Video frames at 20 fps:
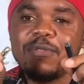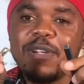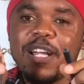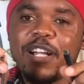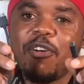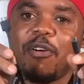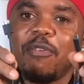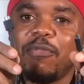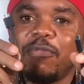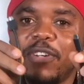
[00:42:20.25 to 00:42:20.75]
a
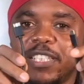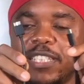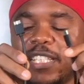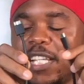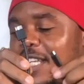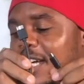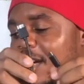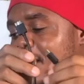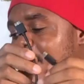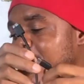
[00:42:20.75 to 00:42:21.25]
converter
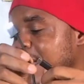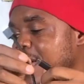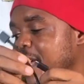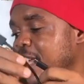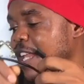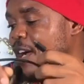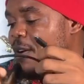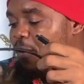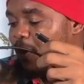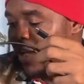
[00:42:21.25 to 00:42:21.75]

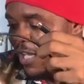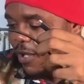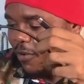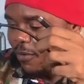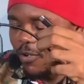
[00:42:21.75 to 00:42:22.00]
that will